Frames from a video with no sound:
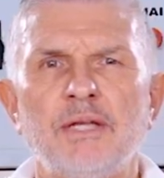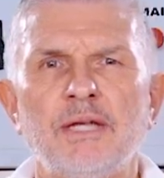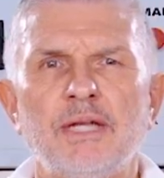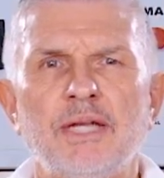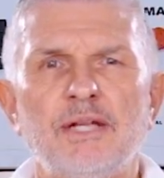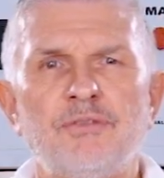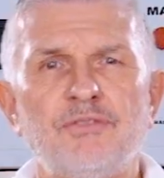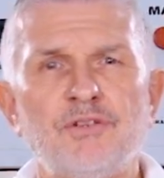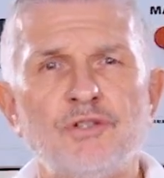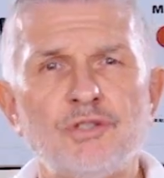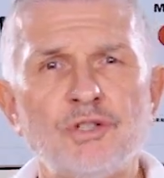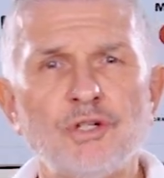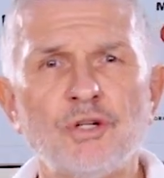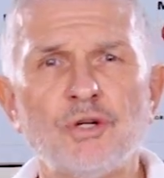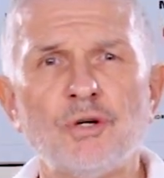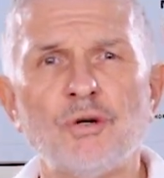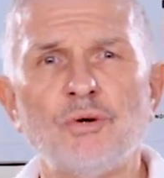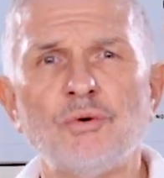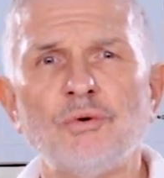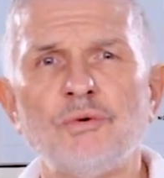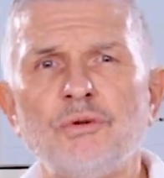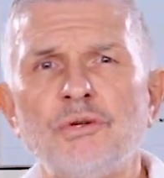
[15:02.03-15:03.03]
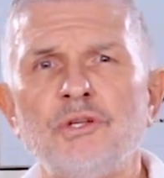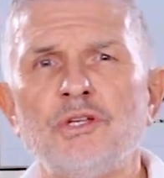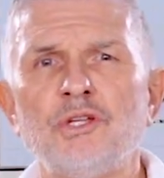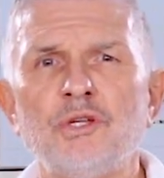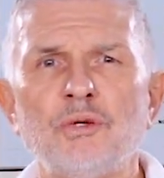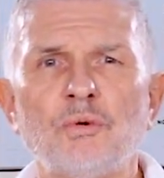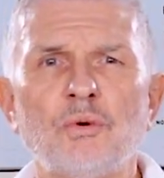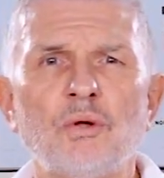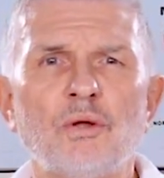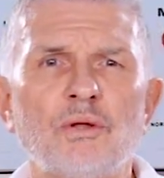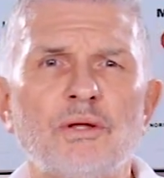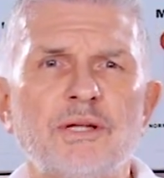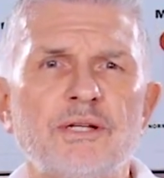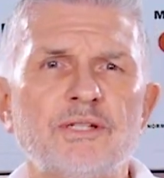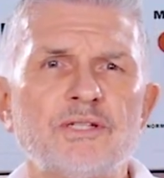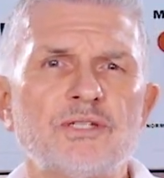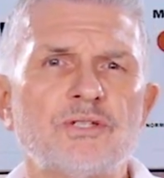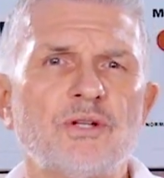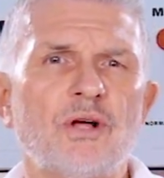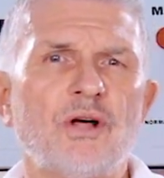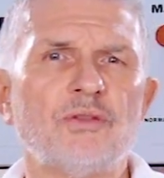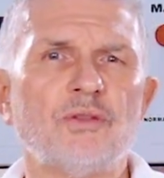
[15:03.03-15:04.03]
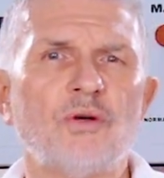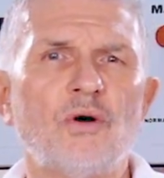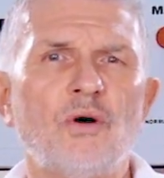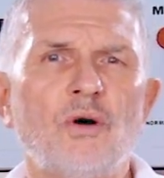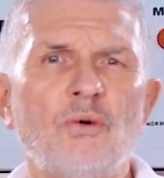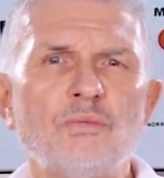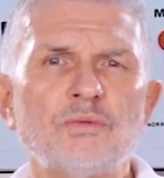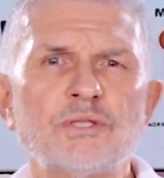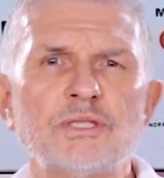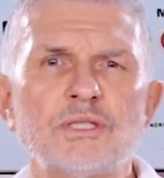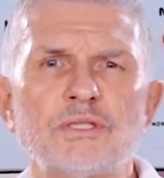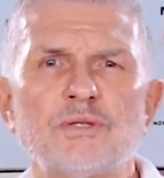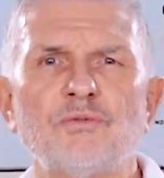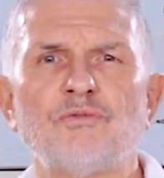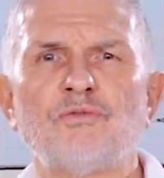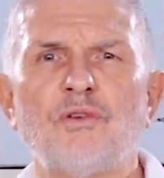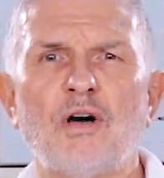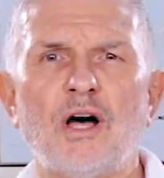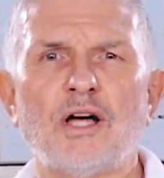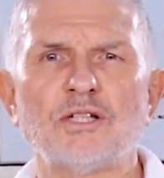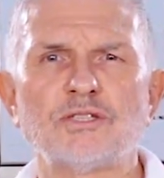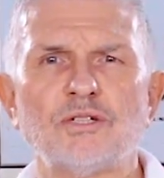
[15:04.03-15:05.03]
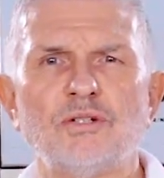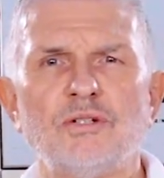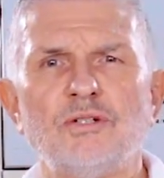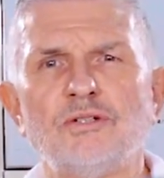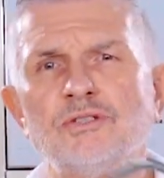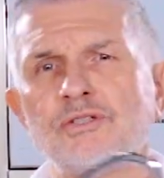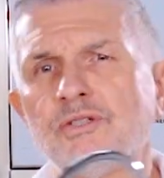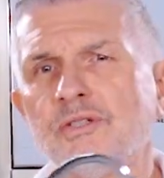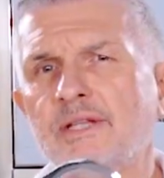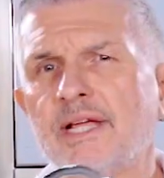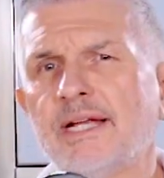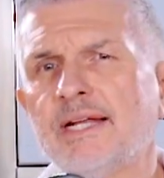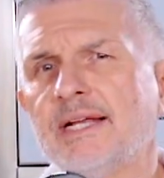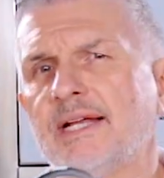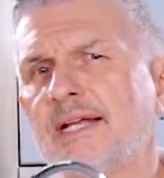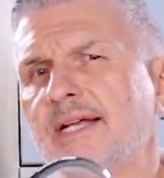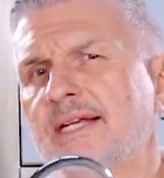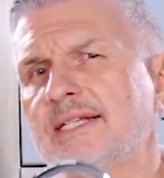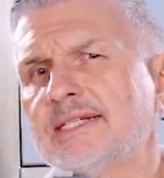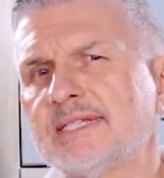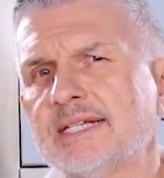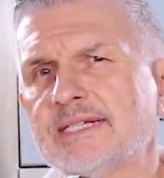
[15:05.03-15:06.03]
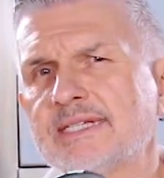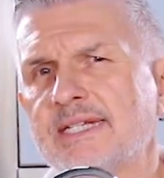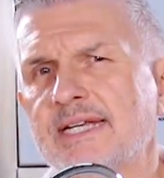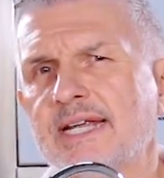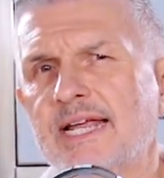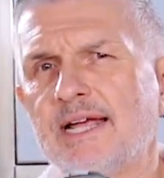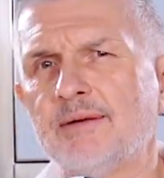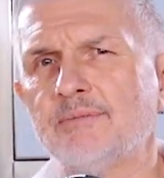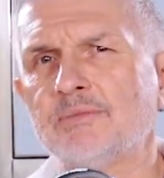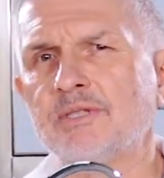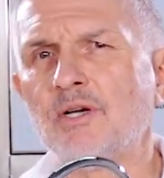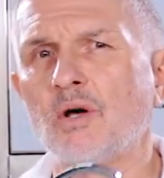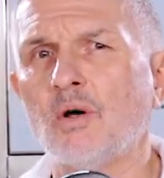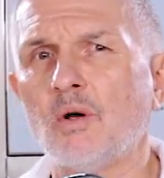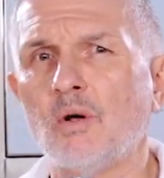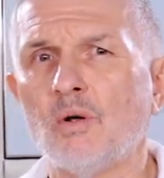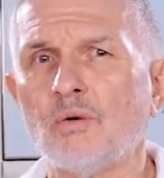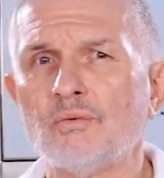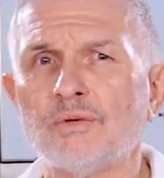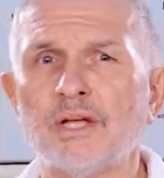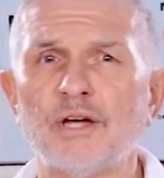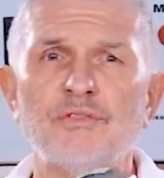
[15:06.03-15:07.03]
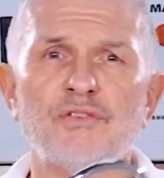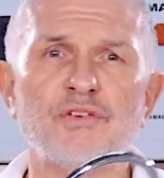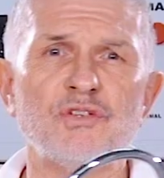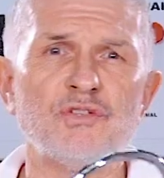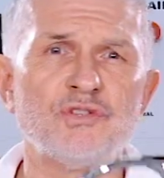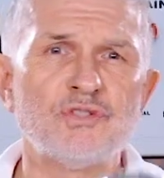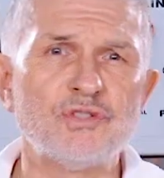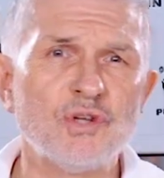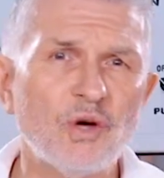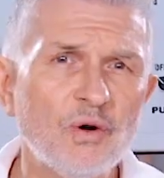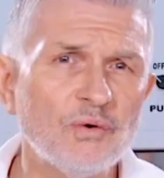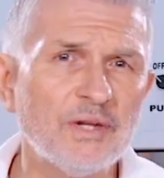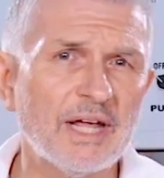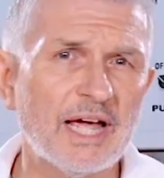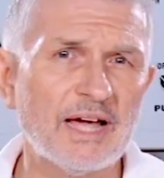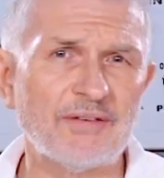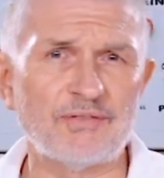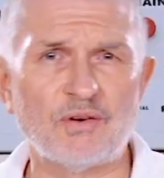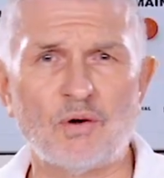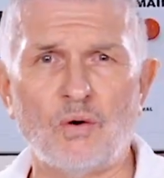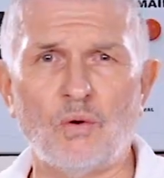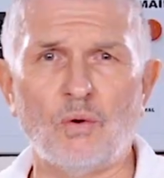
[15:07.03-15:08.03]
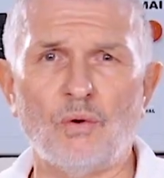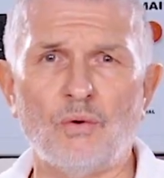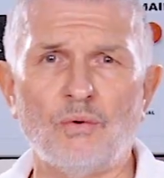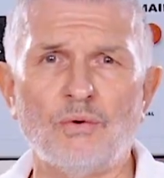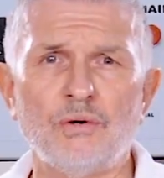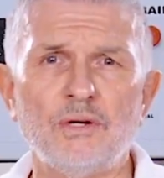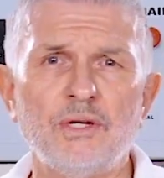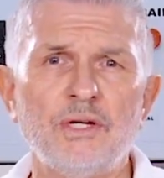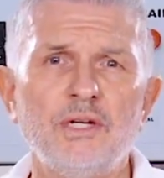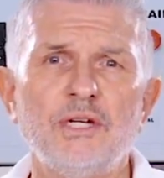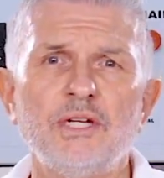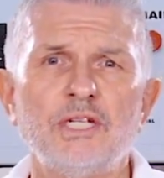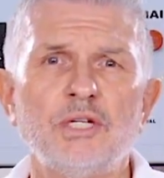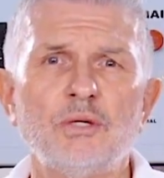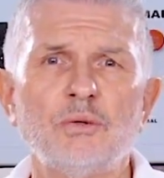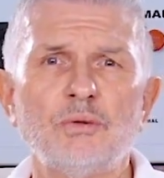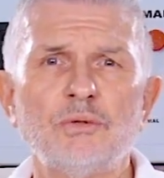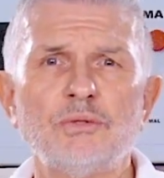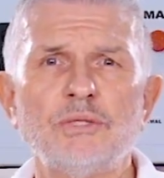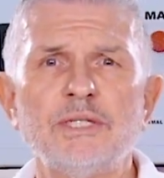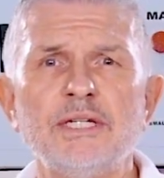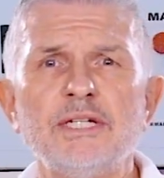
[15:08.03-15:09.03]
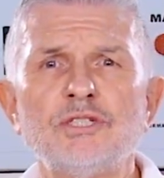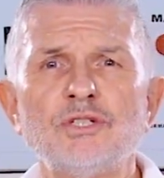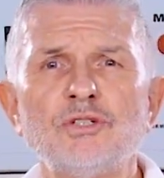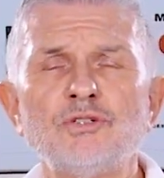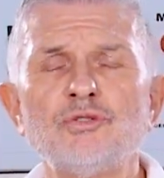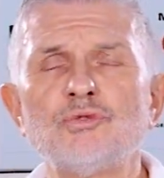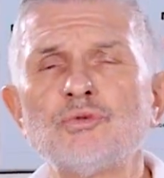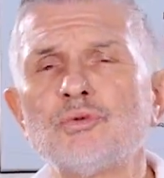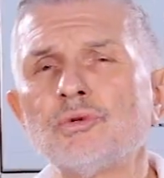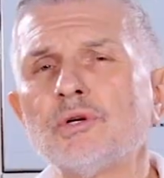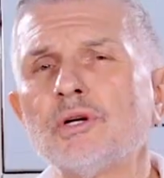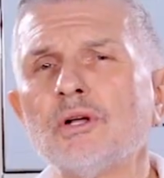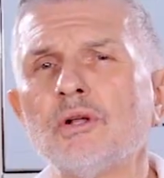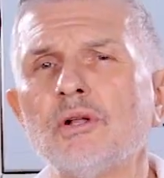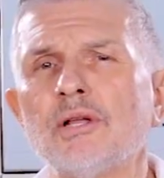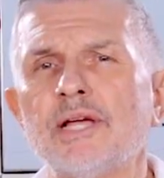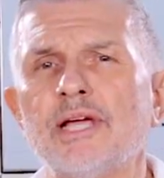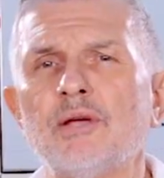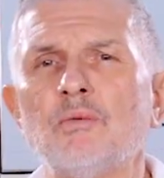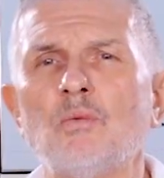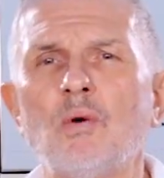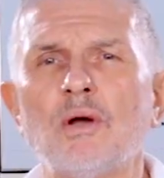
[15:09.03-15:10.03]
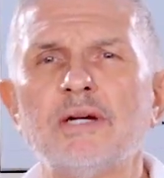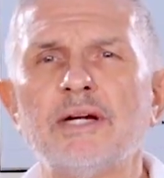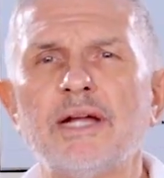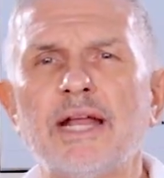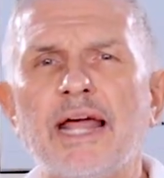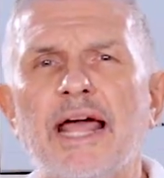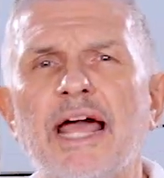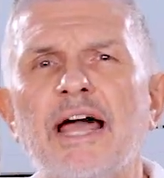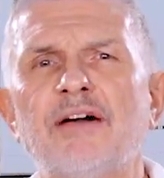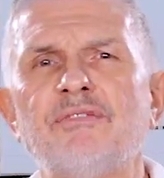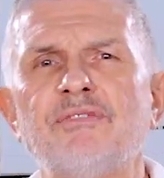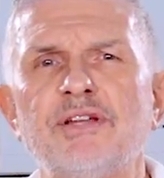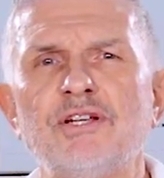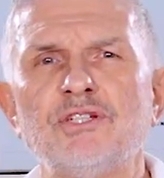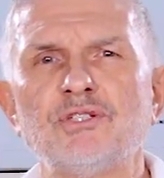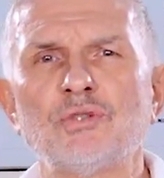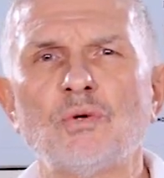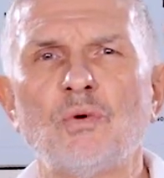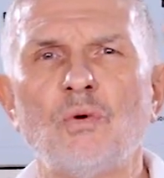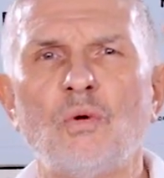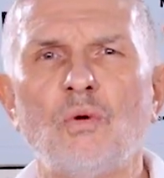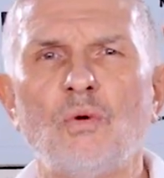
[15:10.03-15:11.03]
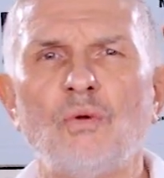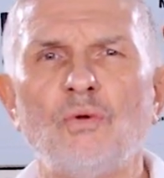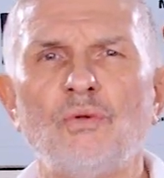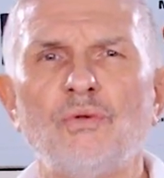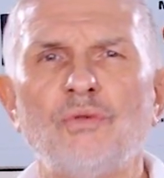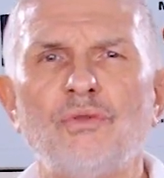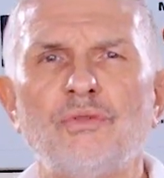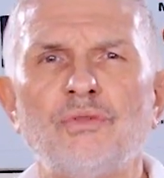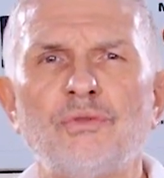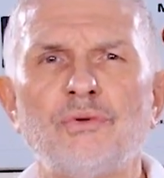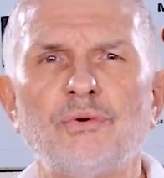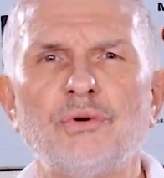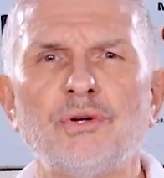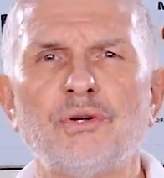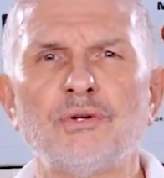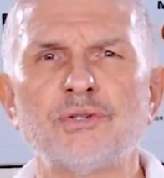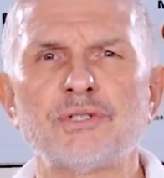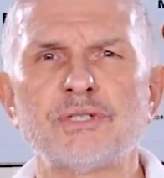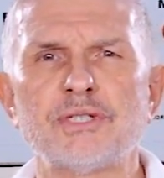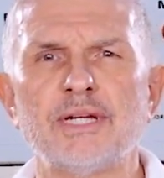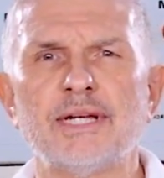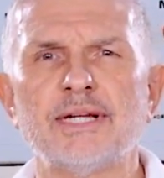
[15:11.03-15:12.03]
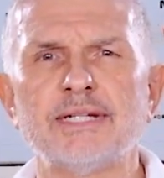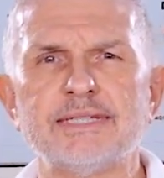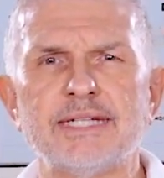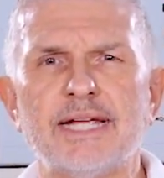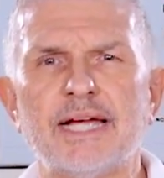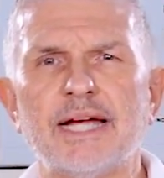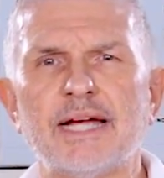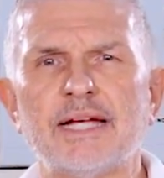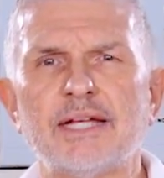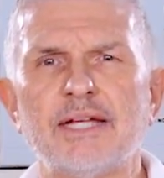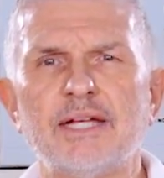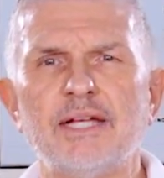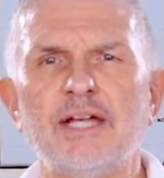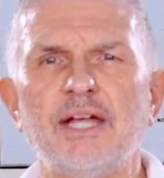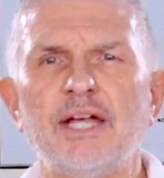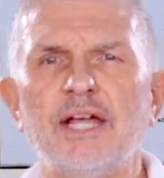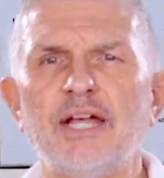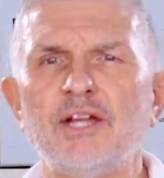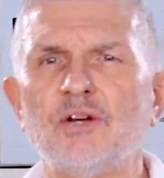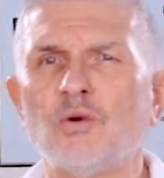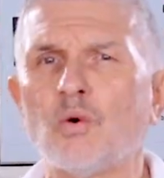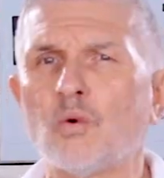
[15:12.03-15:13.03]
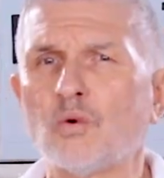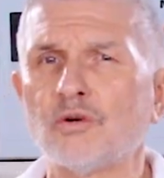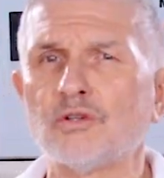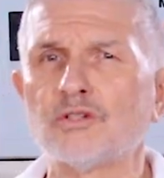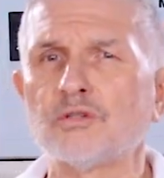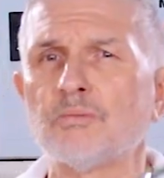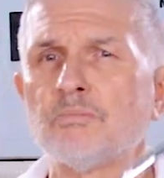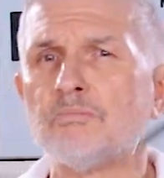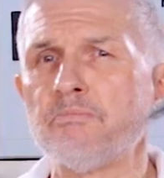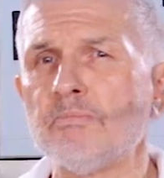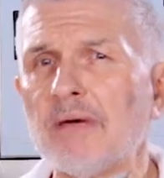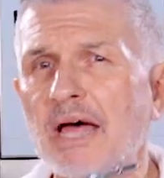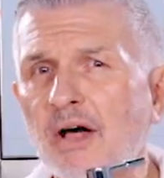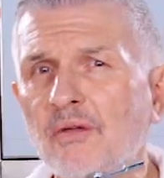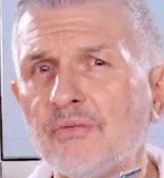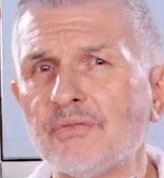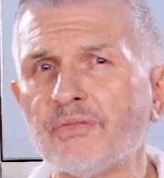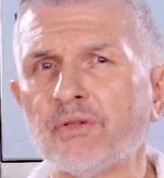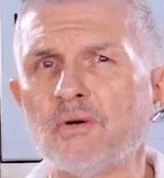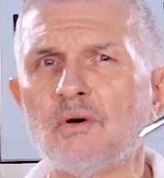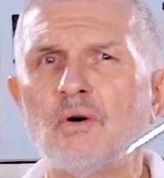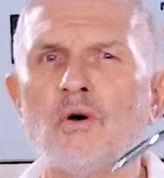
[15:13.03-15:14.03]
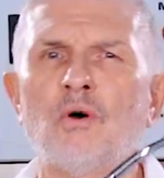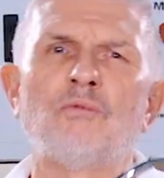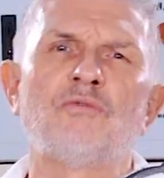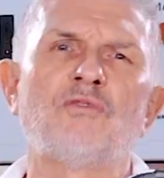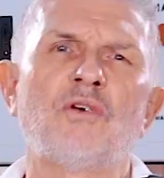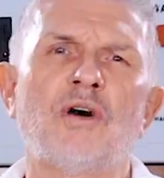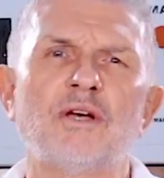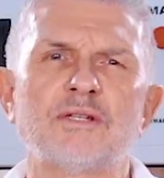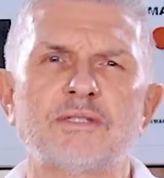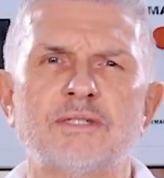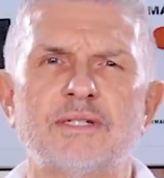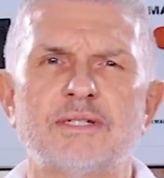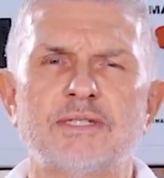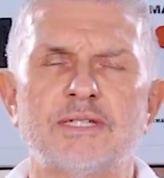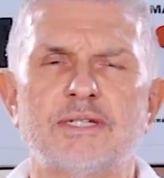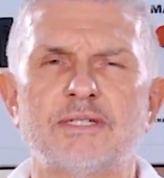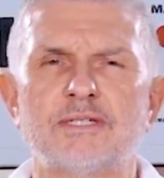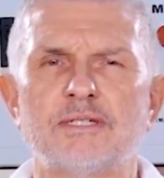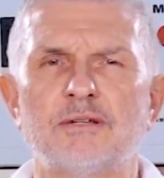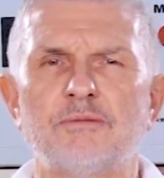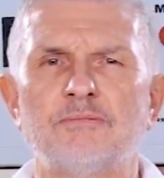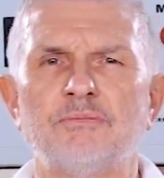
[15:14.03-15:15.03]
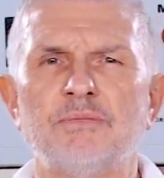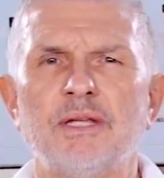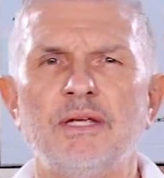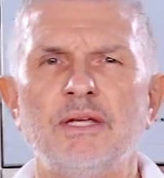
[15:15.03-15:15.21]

If you do, you will install the home system faucet into that existing empty hole. Now, if you don't have a hole, you'll need to drill a 1.5-inch hole through your sink deck in order to mount the home faucet system,